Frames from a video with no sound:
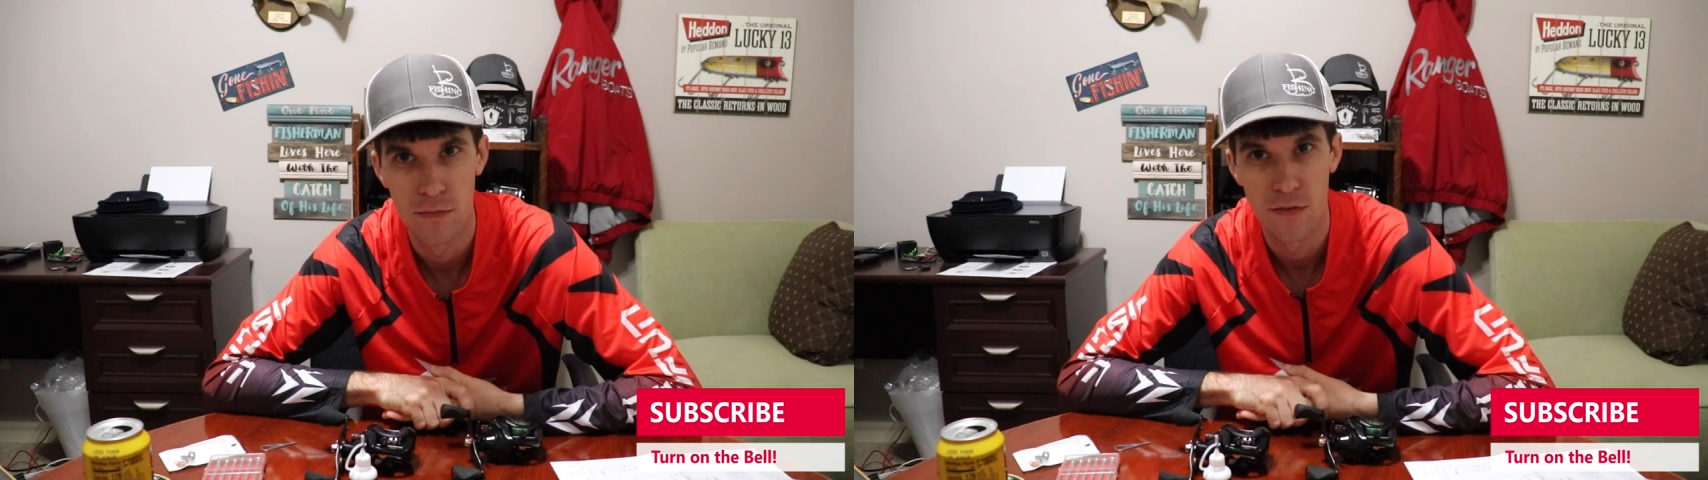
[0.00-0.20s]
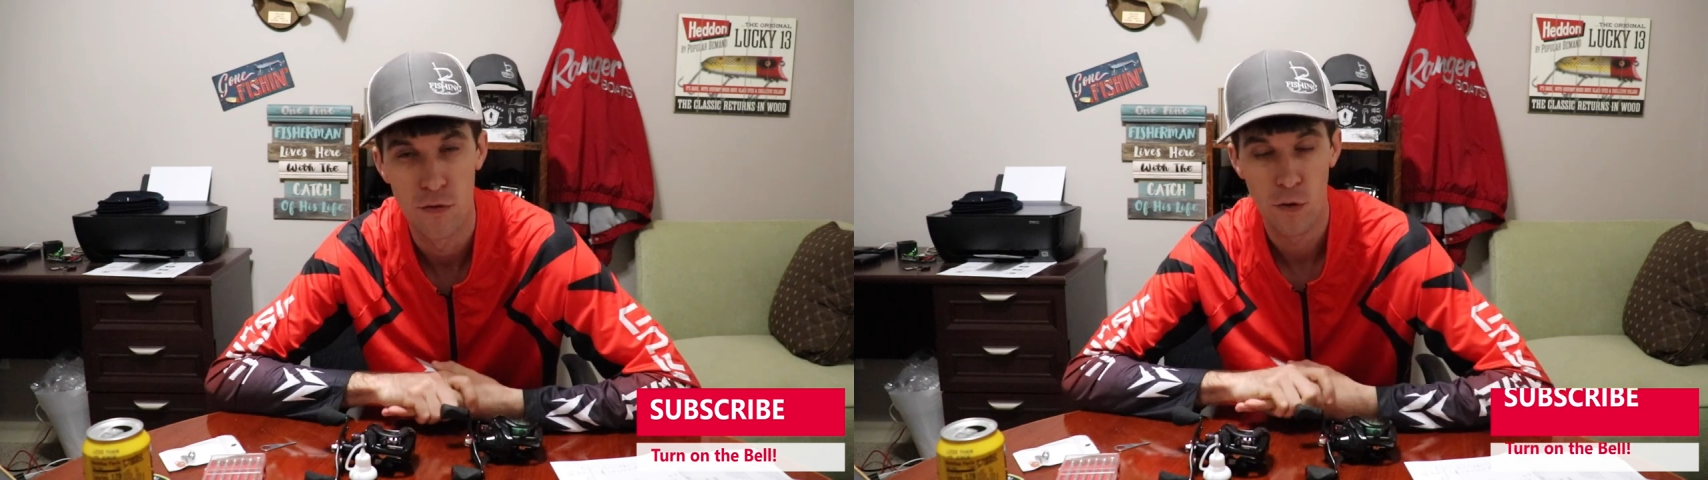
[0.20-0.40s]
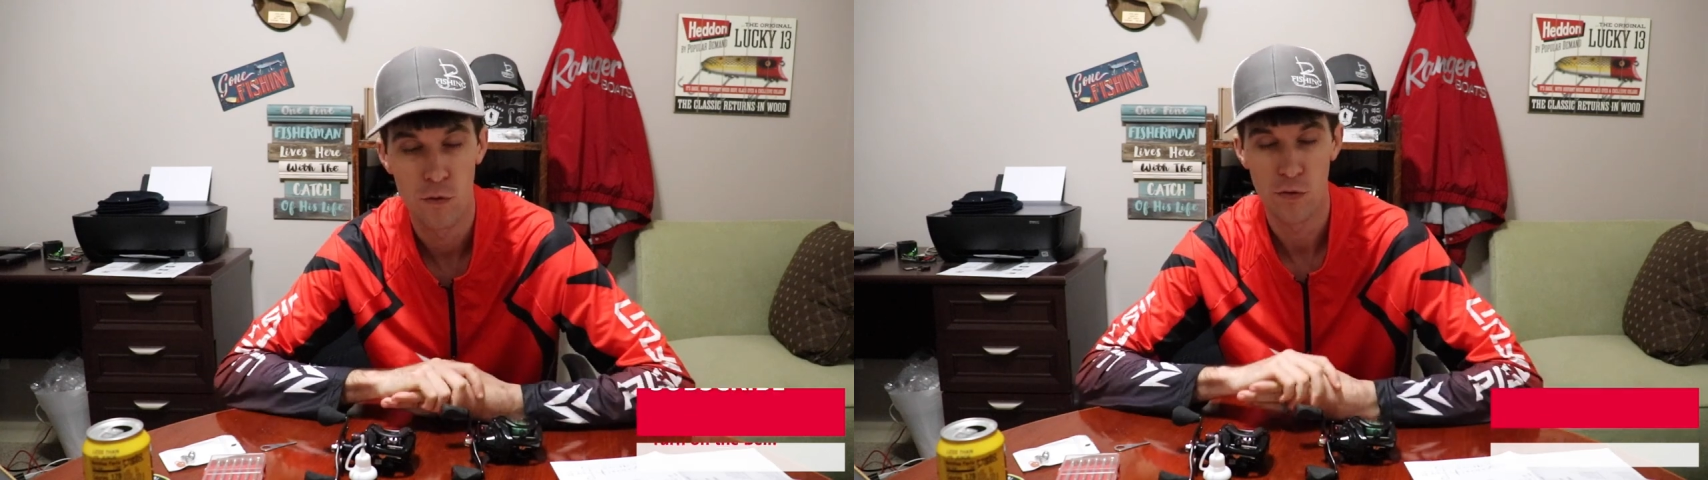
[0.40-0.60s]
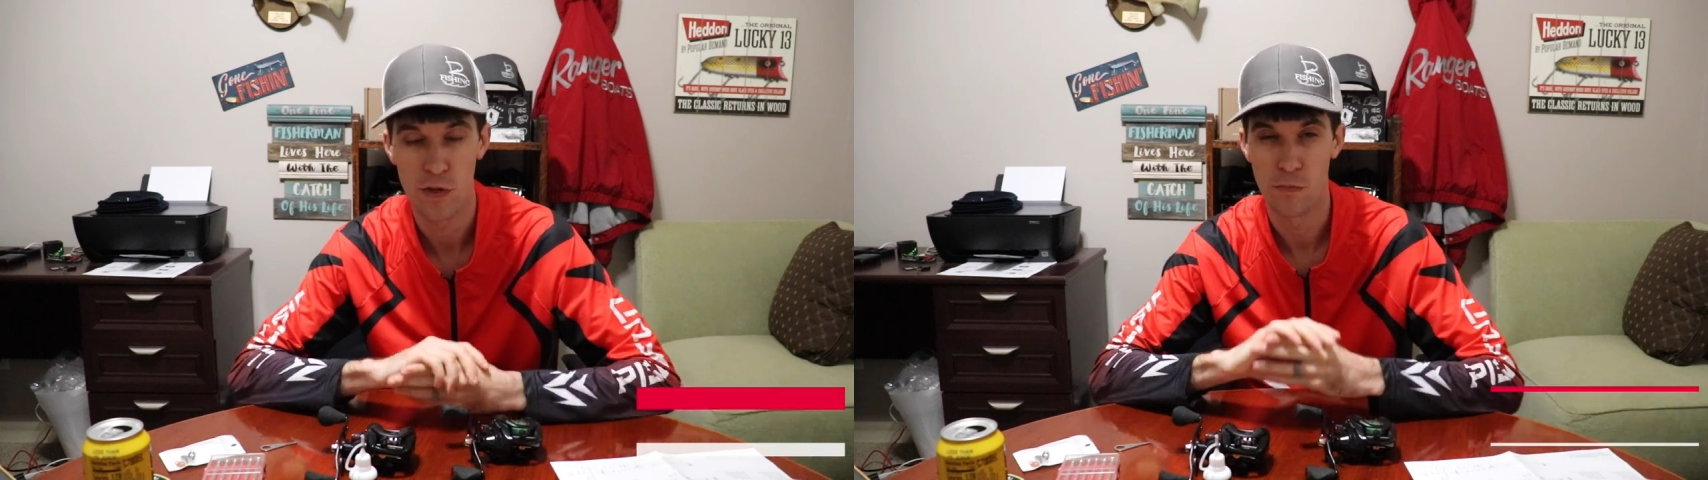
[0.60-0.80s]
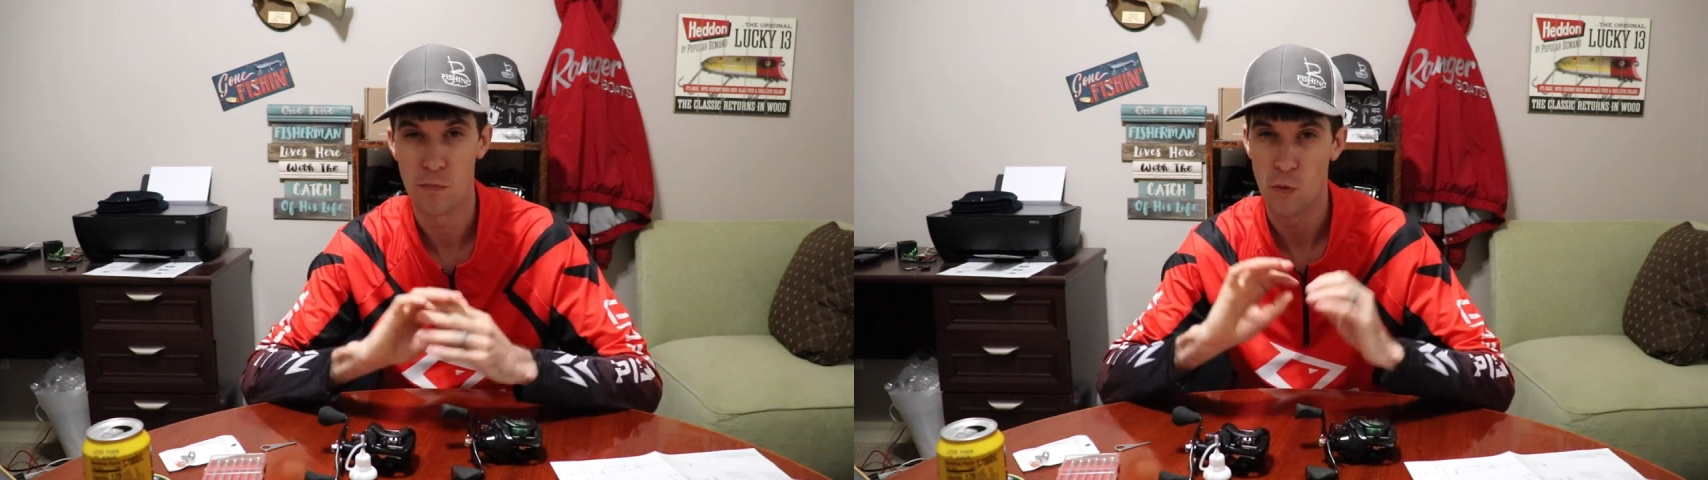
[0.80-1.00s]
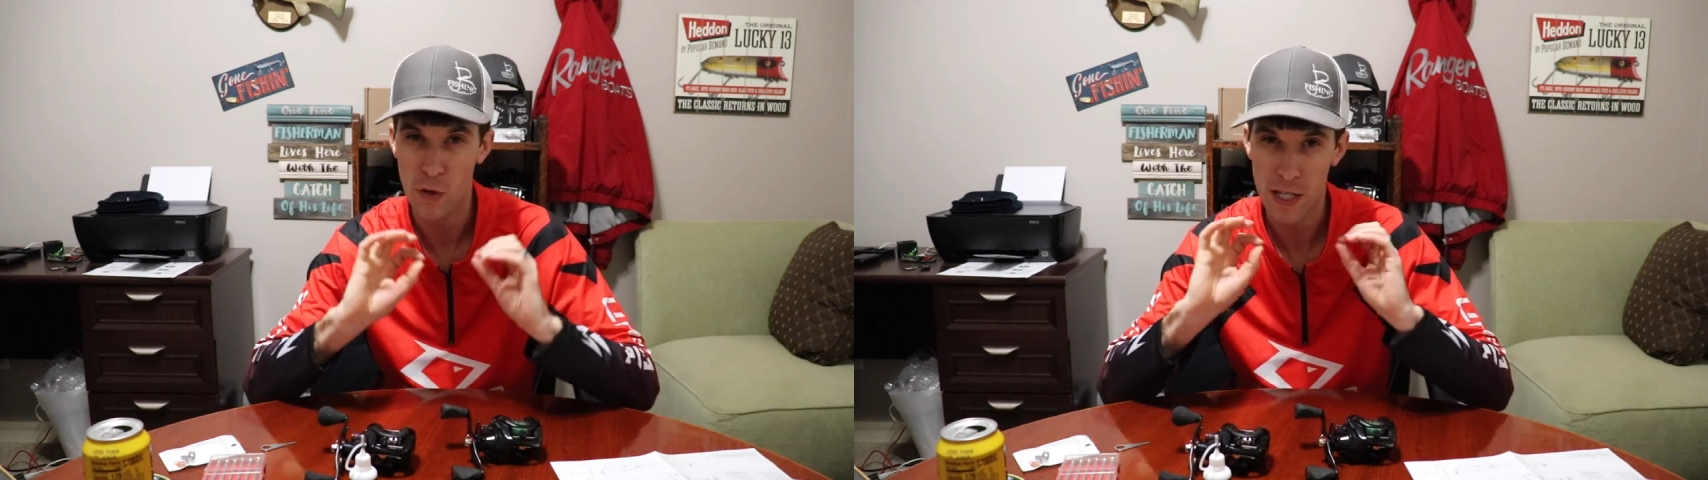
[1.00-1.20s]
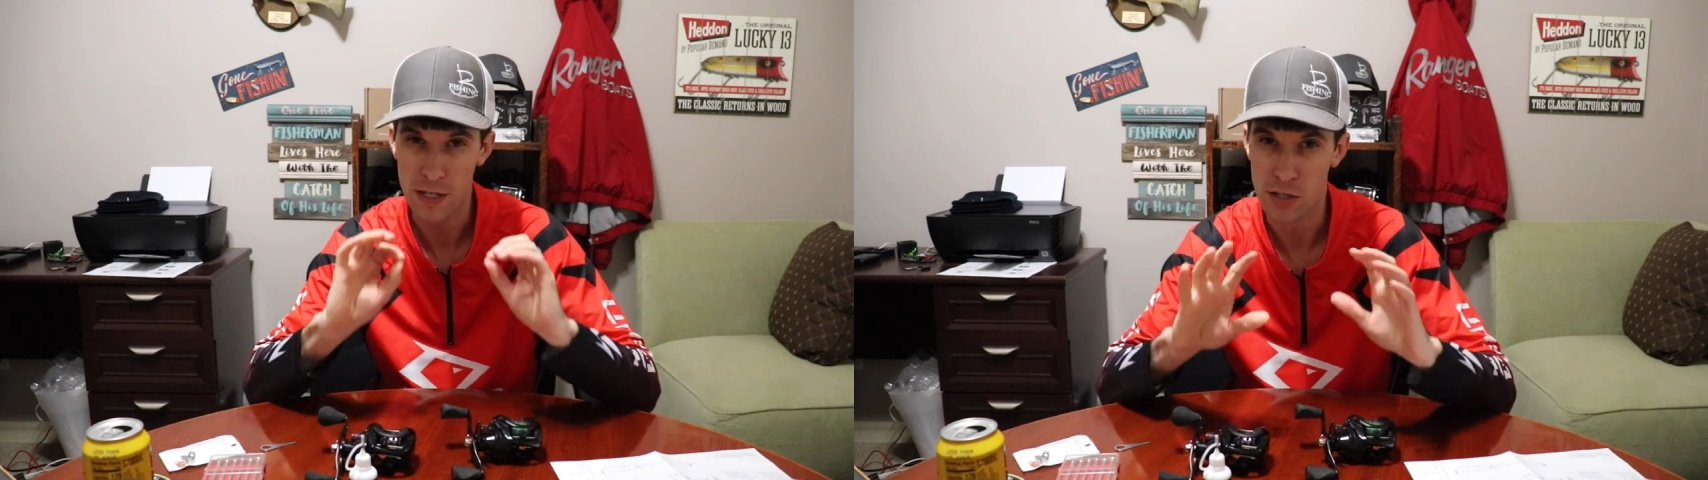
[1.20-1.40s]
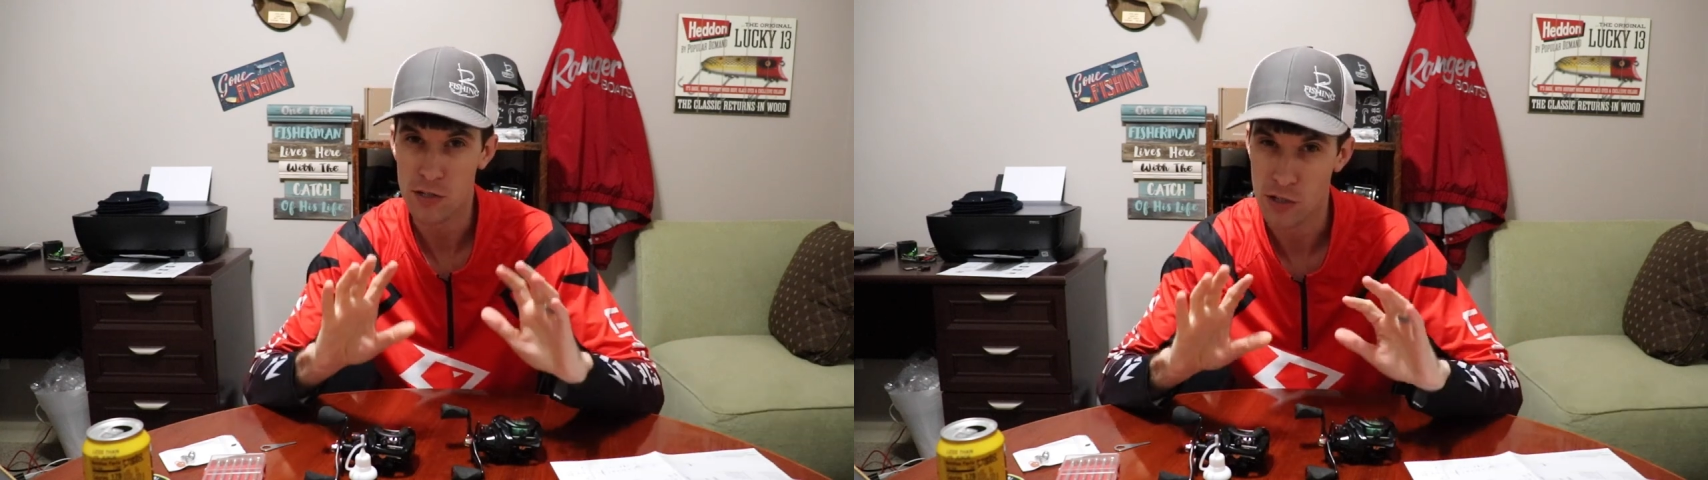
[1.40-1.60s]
before the really